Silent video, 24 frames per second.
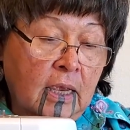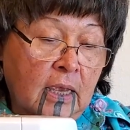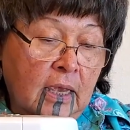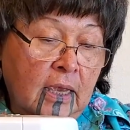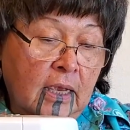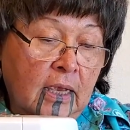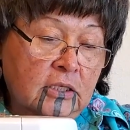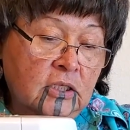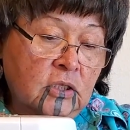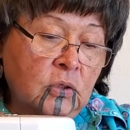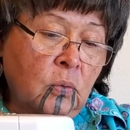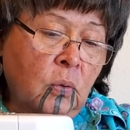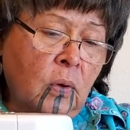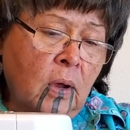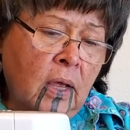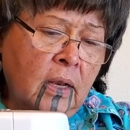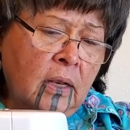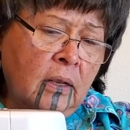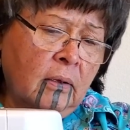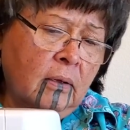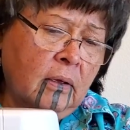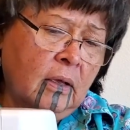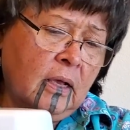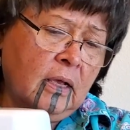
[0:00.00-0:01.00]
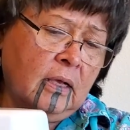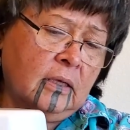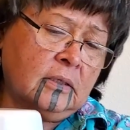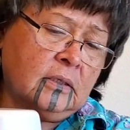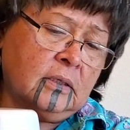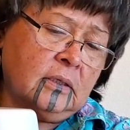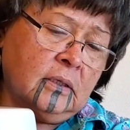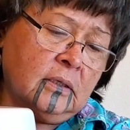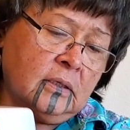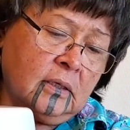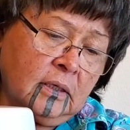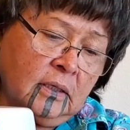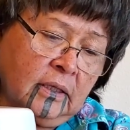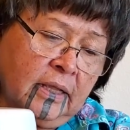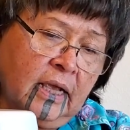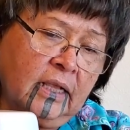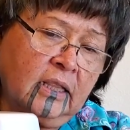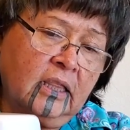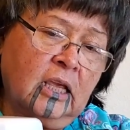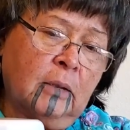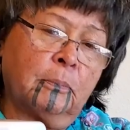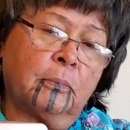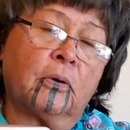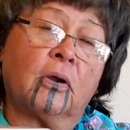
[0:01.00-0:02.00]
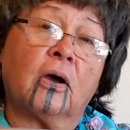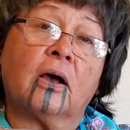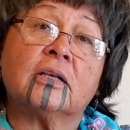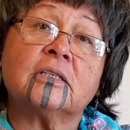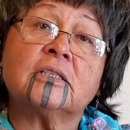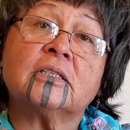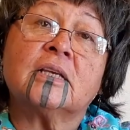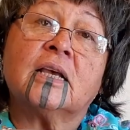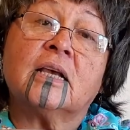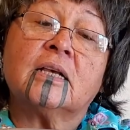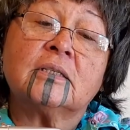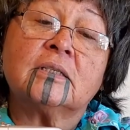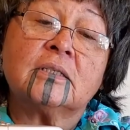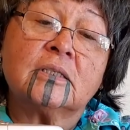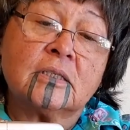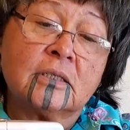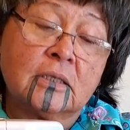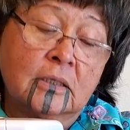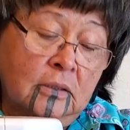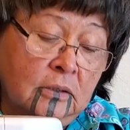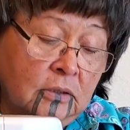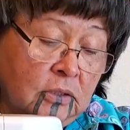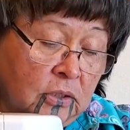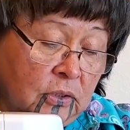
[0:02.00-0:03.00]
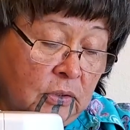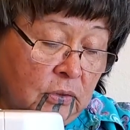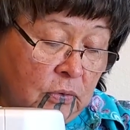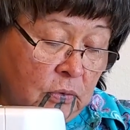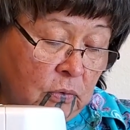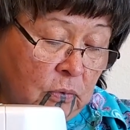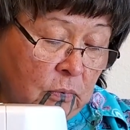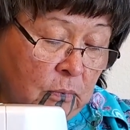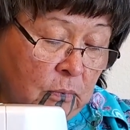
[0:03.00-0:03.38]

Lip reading: It's quite a lengthy process to